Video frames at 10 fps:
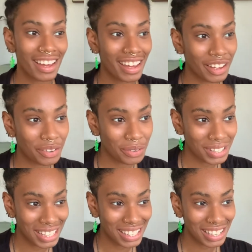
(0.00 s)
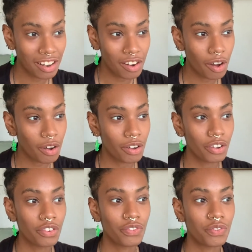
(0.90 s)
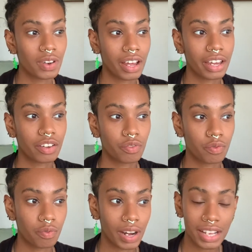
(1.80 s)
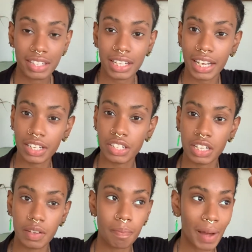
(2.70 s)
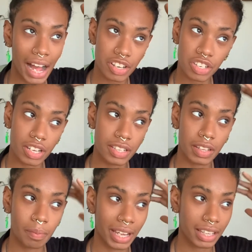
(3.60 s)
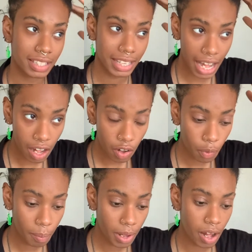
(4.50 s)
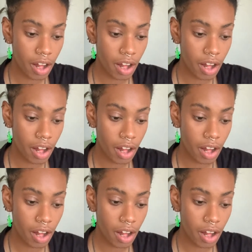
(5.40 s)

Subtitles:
it causes a lot of like red itchy patches in my scalp.